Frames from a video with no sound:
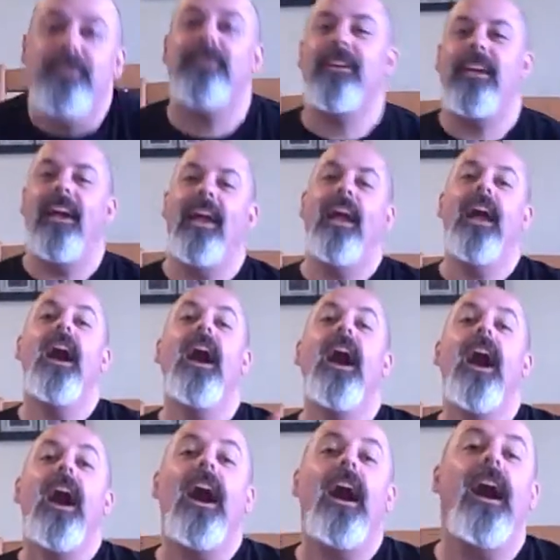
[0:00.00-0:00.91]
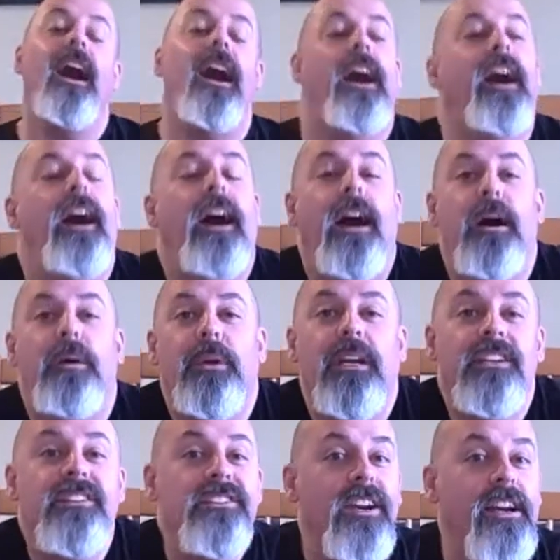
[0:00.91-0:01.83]
okay. We're
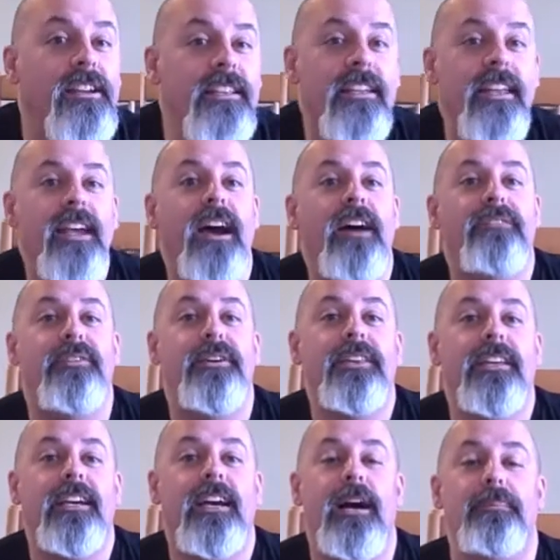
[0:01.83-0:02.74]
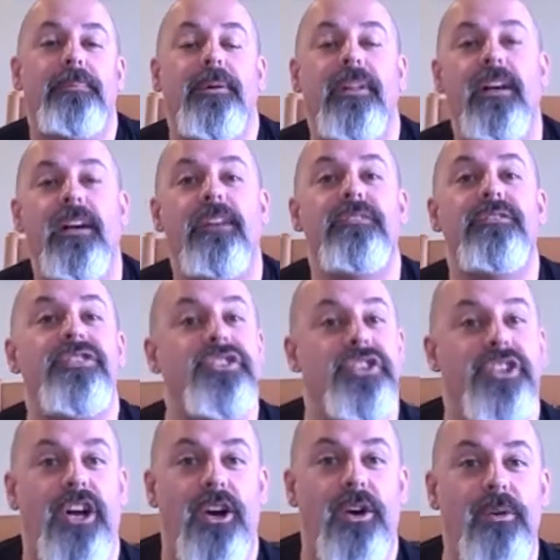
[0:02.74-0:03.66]
going to start today off with a couple of
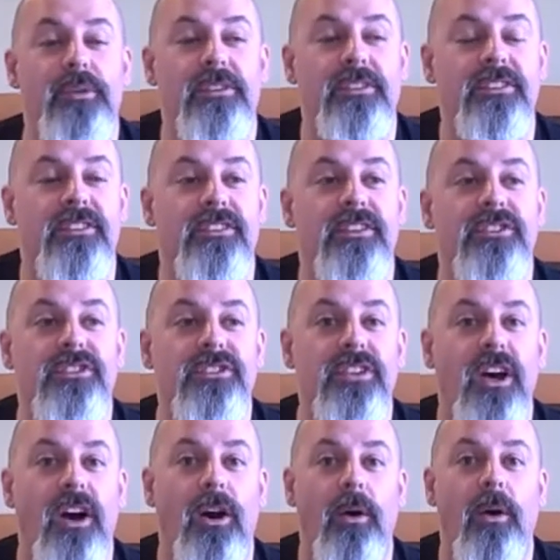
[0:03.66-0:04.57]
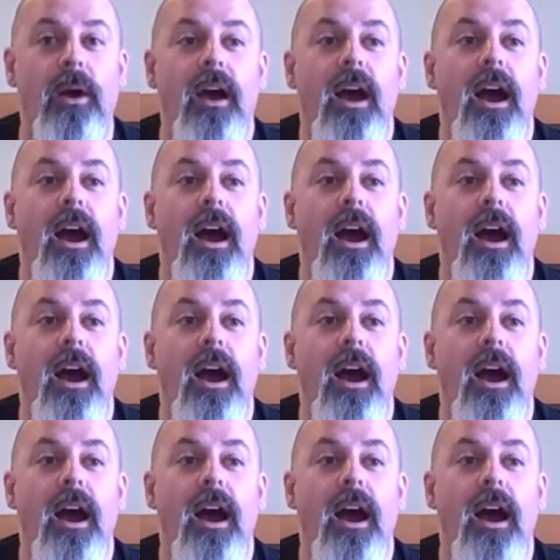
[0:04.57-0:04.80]
jokes. So,